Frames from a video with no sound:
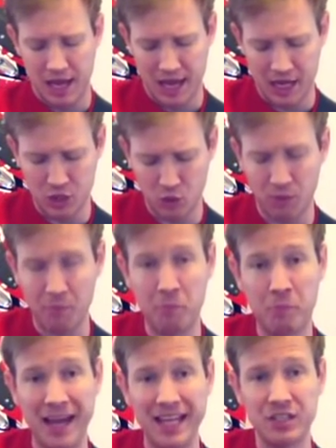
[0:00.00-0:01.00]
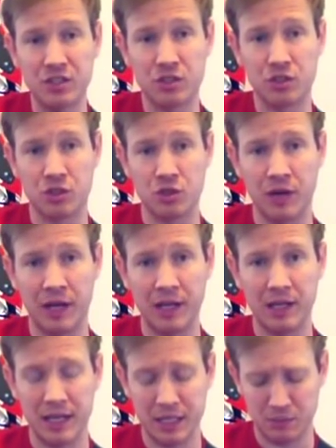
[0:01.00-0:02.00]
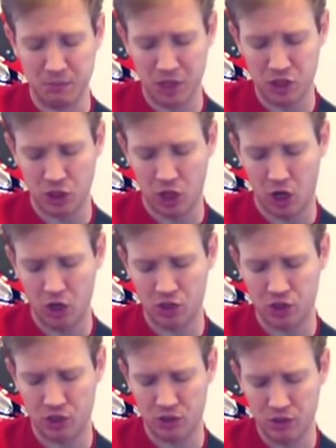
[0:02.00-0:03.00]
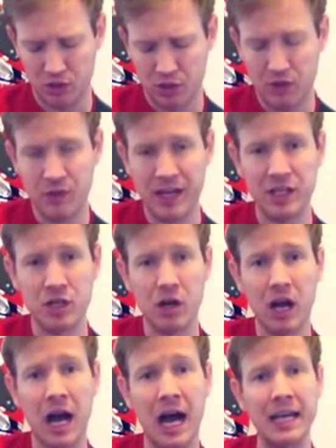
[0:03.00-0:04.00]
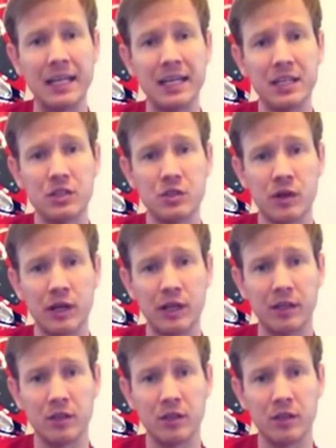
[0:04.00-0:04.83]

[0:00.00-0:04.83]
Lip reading: and your bass string is much larger than your high E string.